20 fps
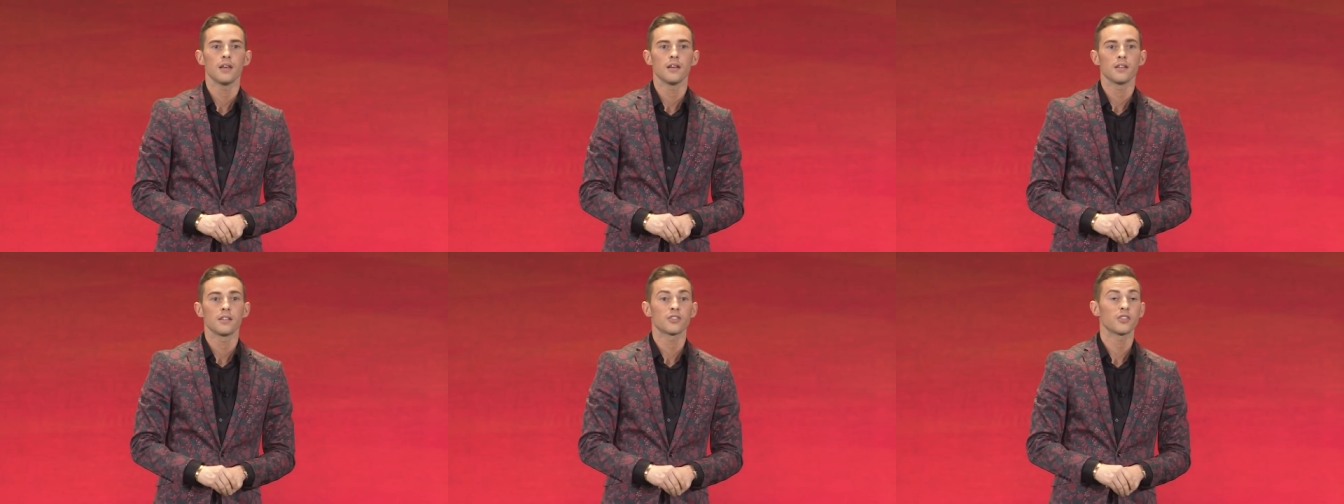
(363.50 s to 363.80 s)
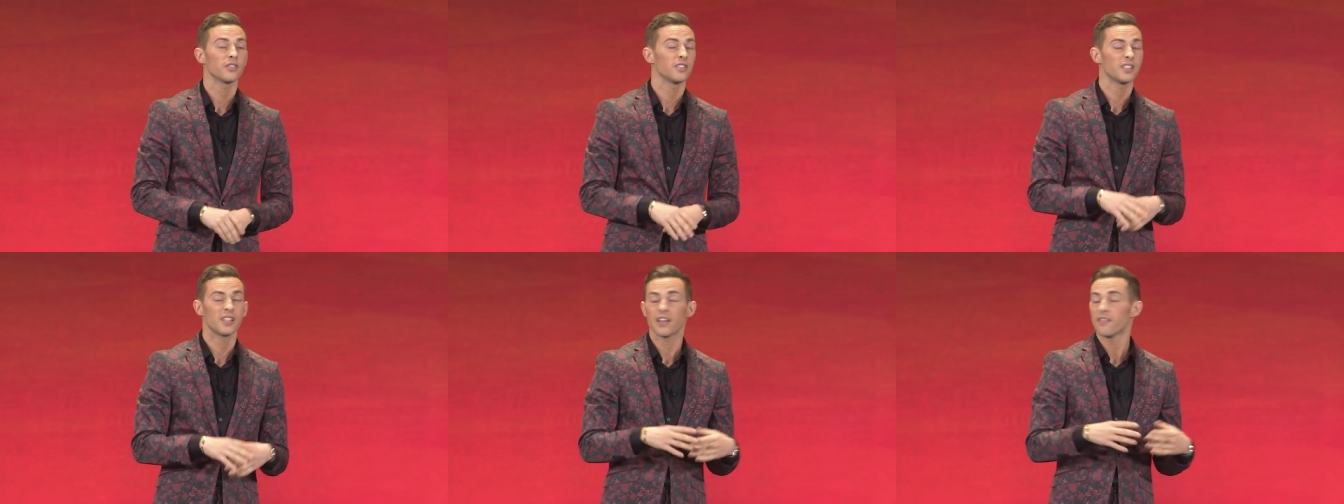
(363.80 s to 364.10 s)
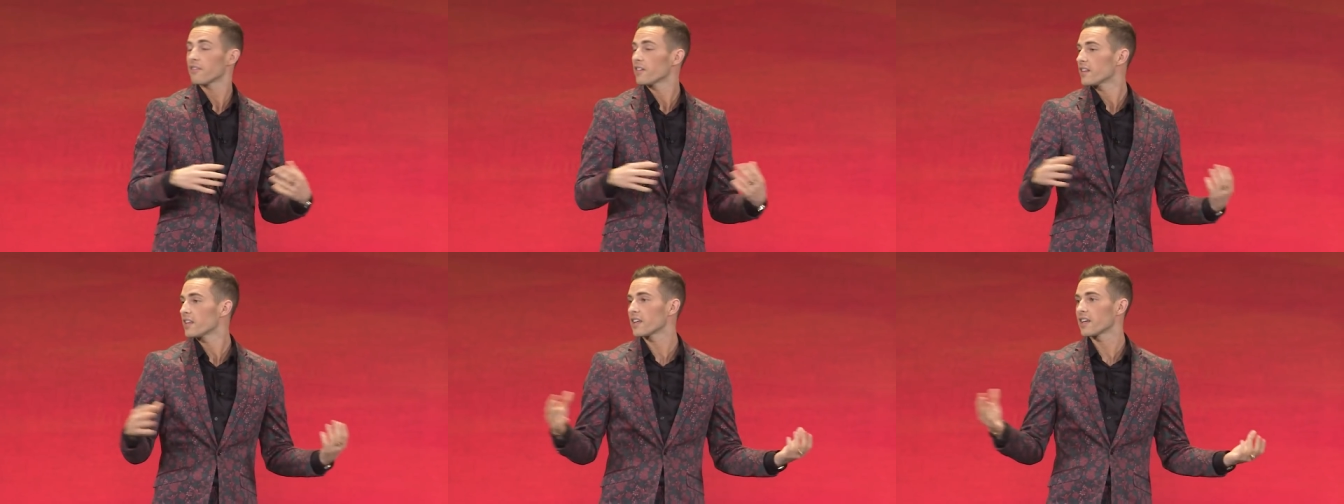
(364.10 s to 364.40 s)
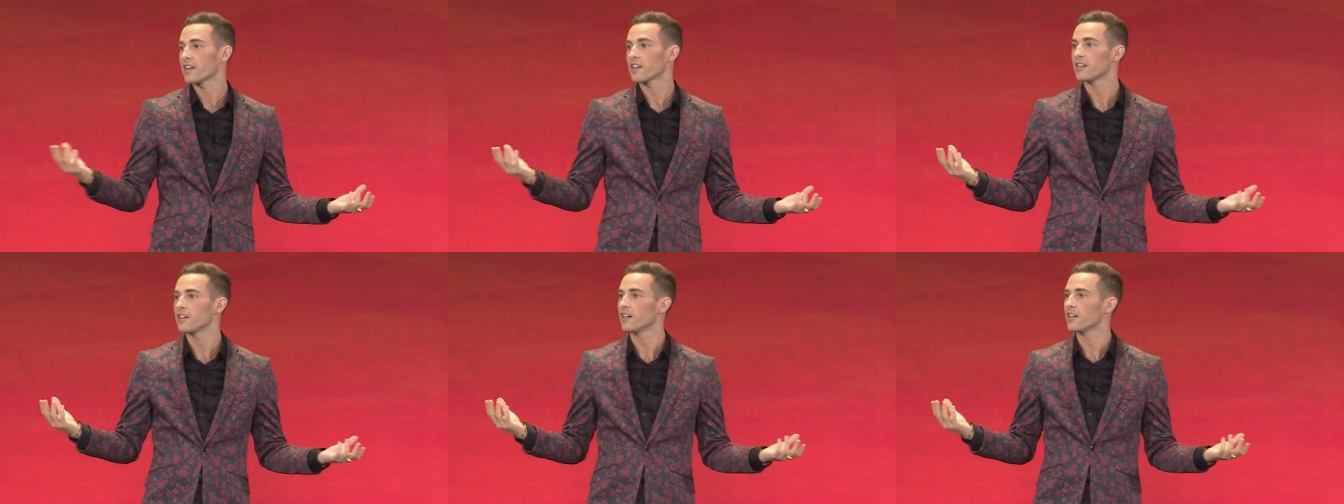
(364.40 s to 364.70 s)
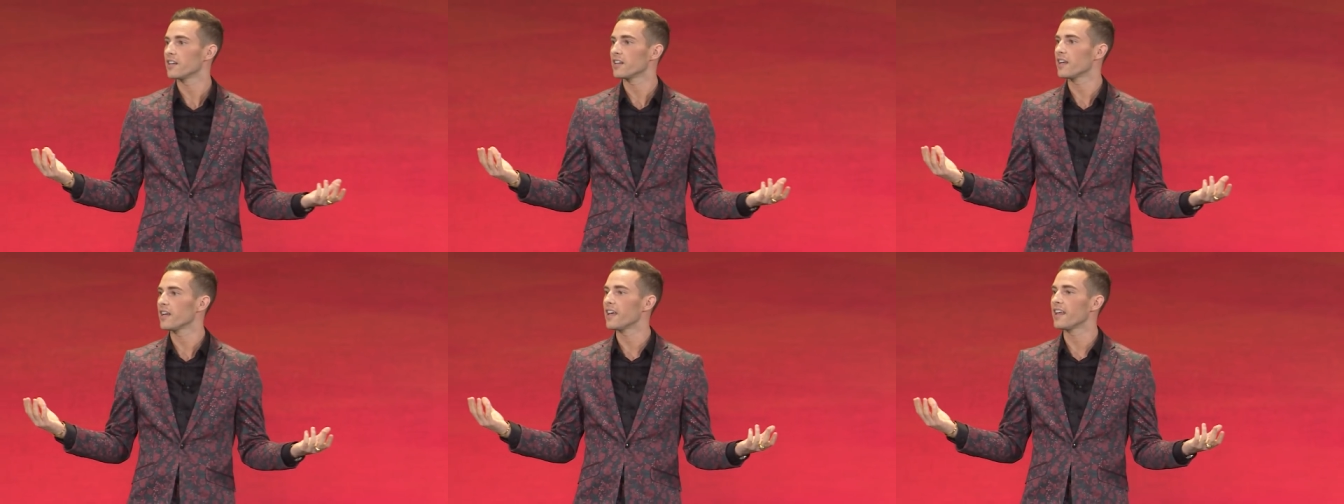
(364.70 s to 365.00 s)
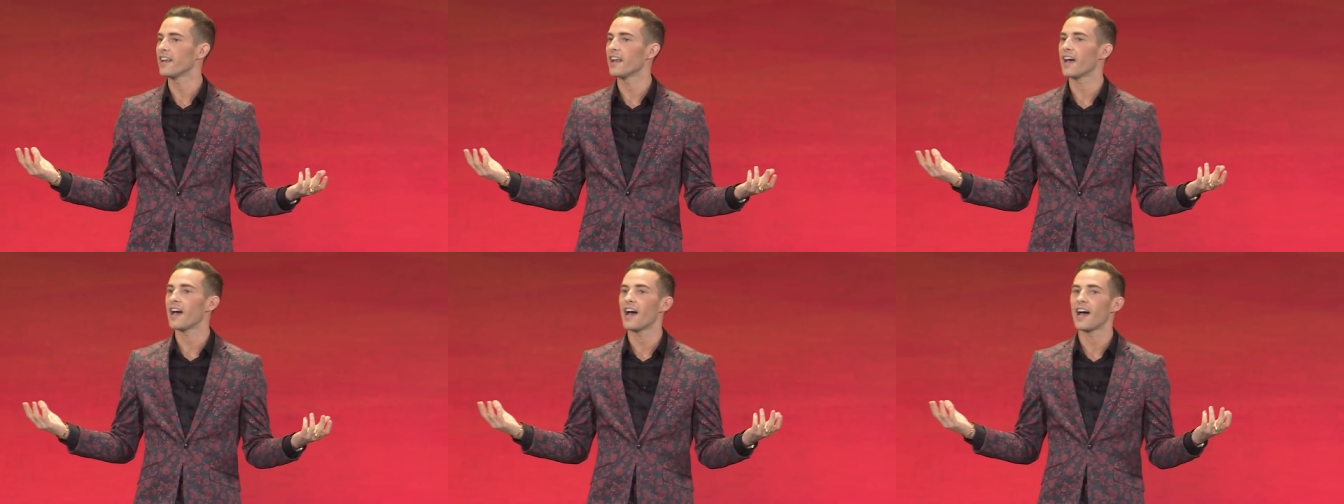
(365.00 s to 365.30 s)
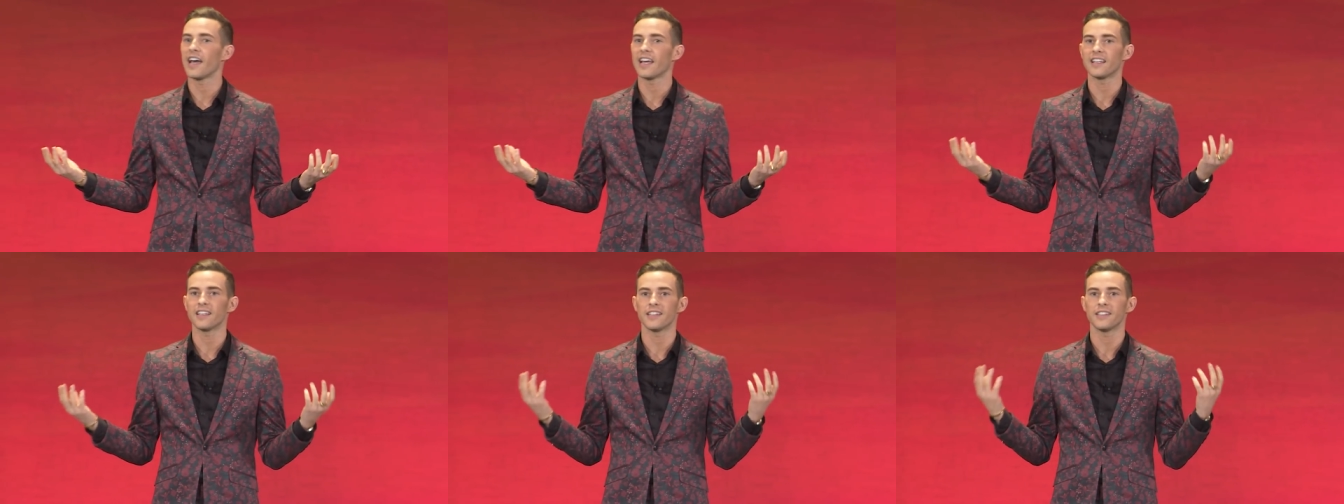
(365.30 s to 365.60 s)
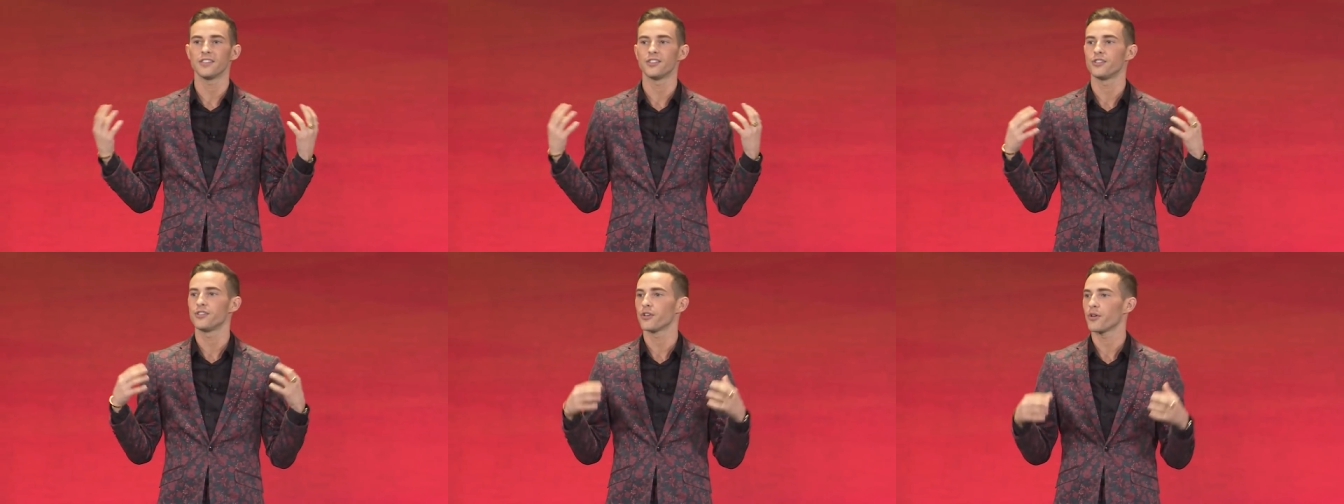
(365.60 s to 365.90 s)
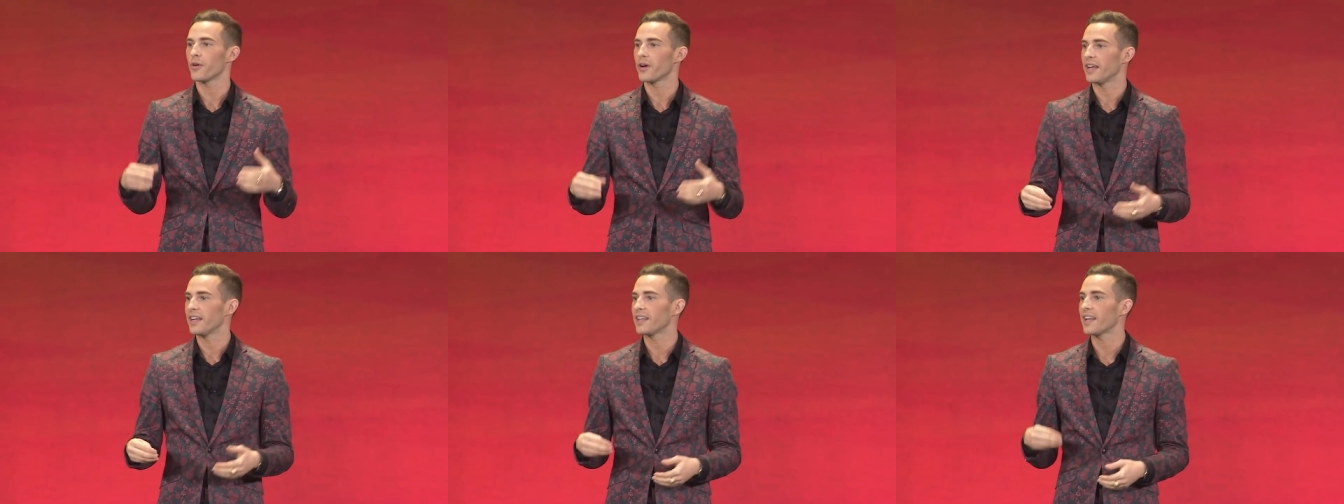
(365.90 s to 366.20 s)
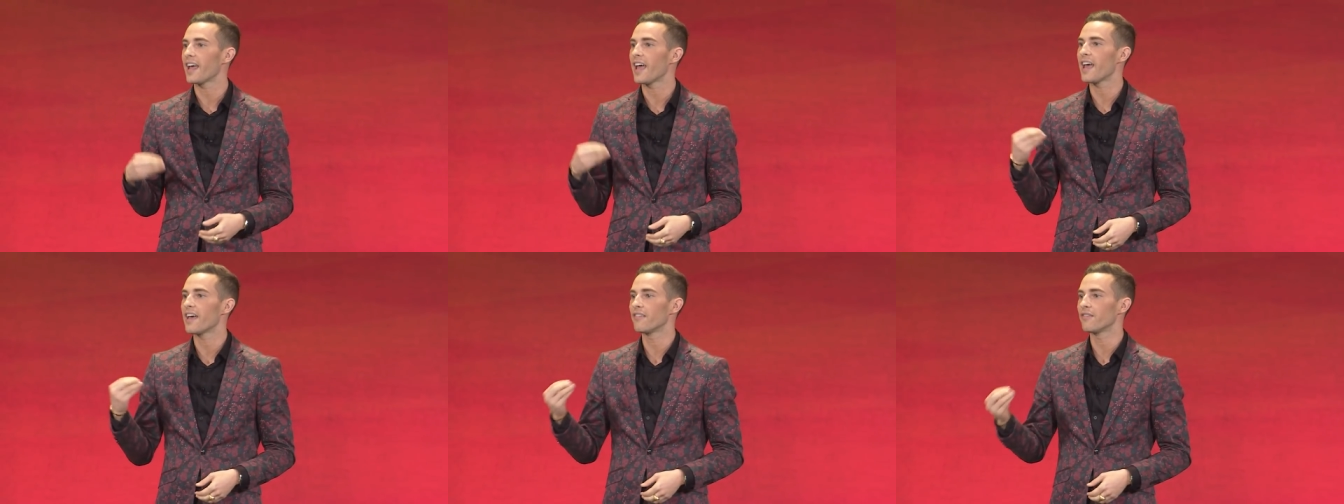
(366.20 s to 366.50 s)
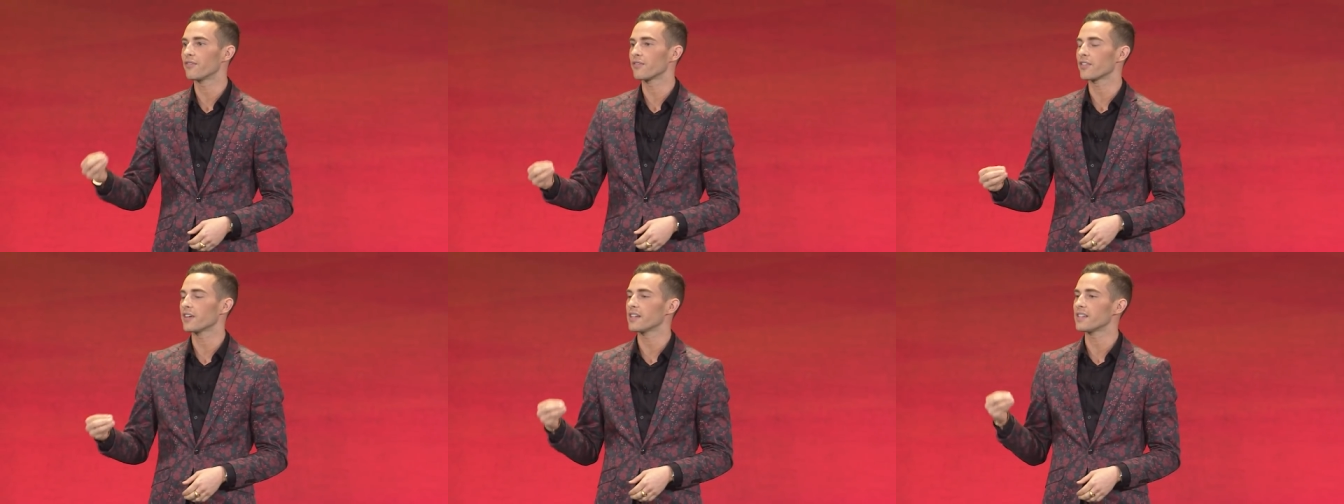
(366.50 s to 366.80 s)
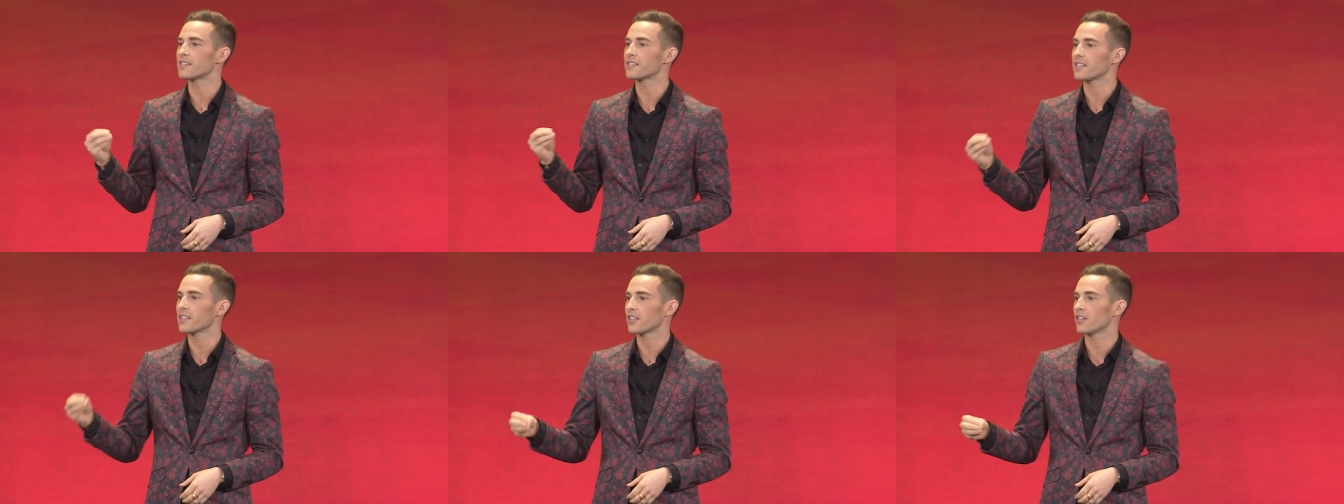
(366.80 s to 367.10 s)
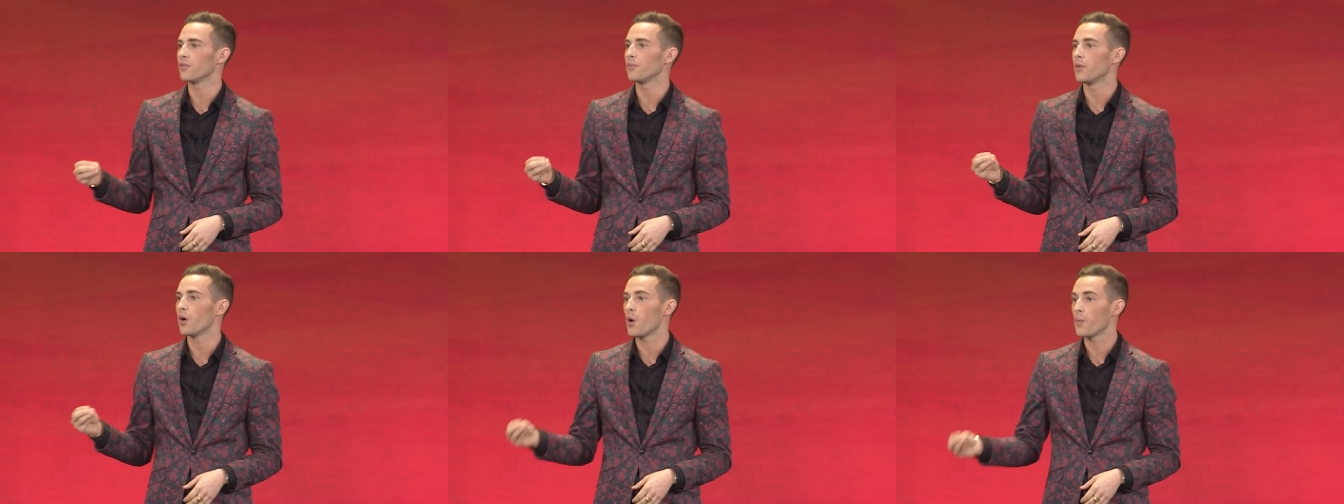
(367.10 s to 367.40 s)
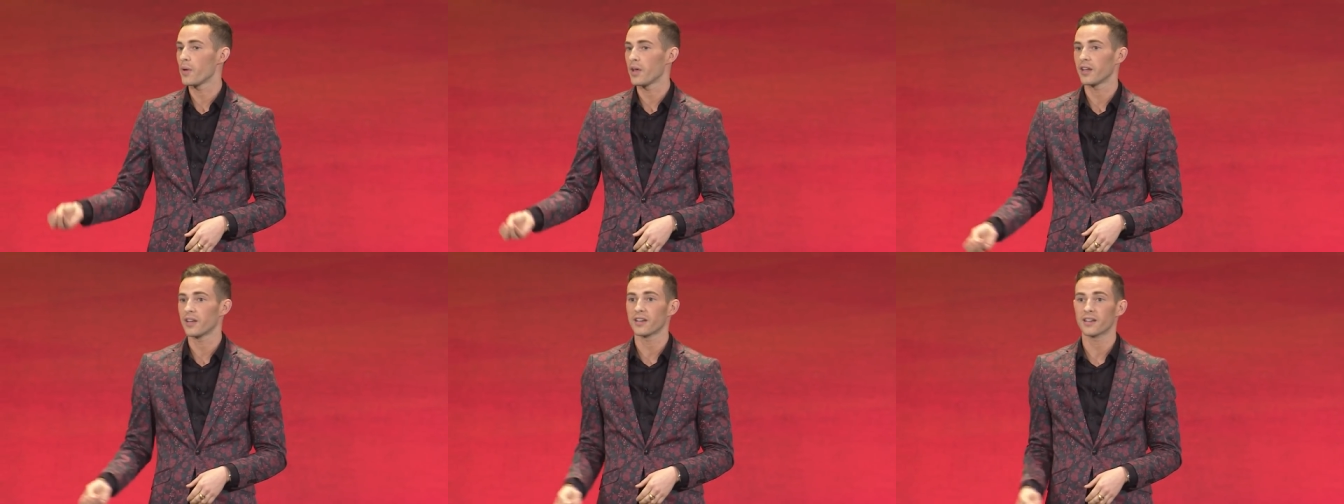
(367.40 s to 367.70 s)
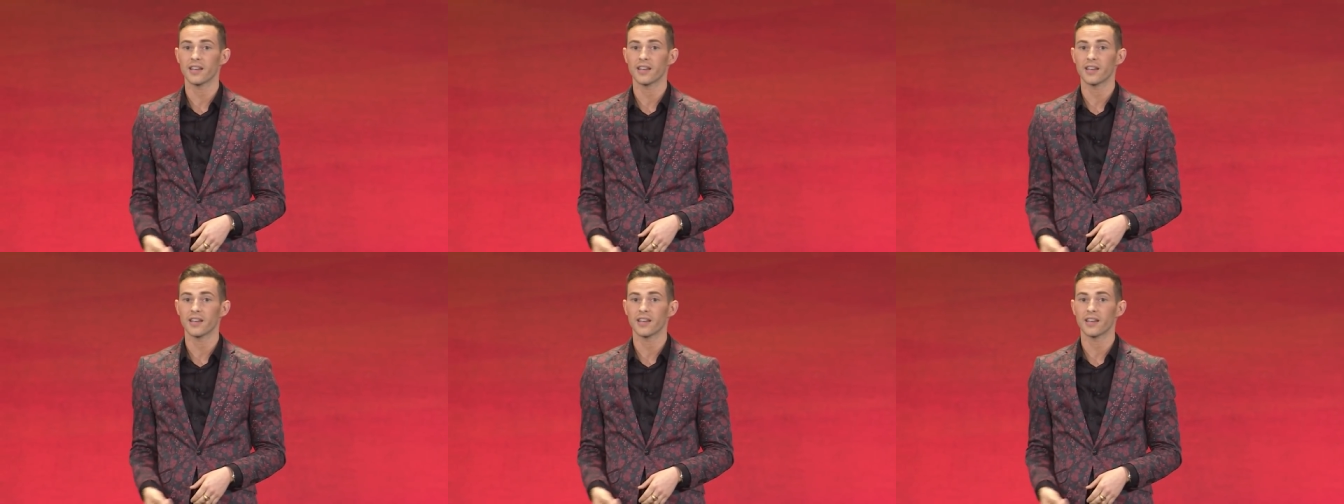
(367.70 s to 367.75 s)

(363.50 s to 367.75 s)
So I did everything I could, and I enjoyed every single moment.